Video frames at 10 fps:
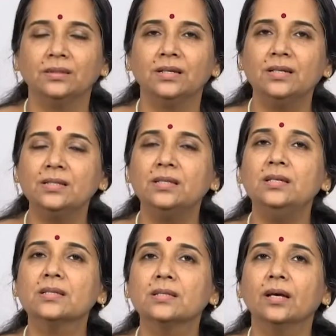It is
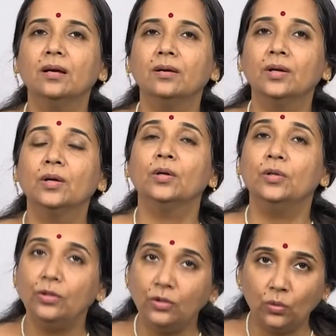these
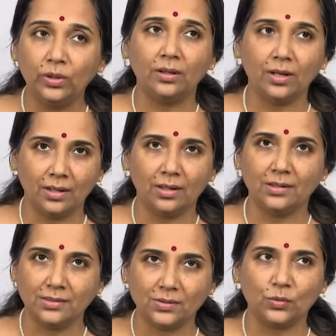newer
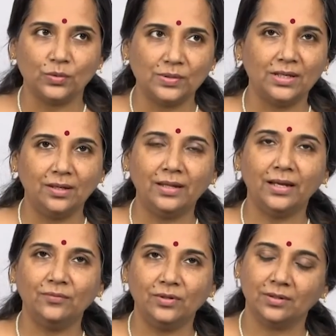ragas, so to say,
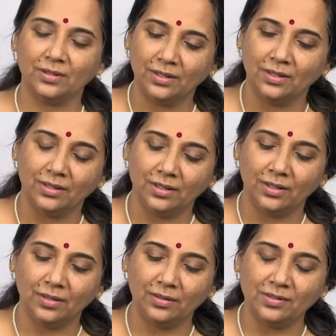that were
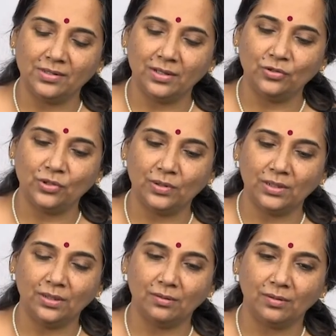
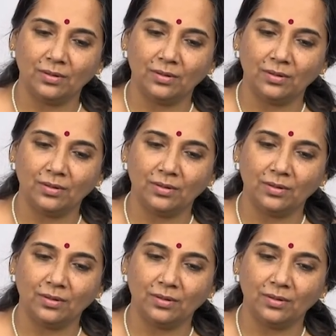essentially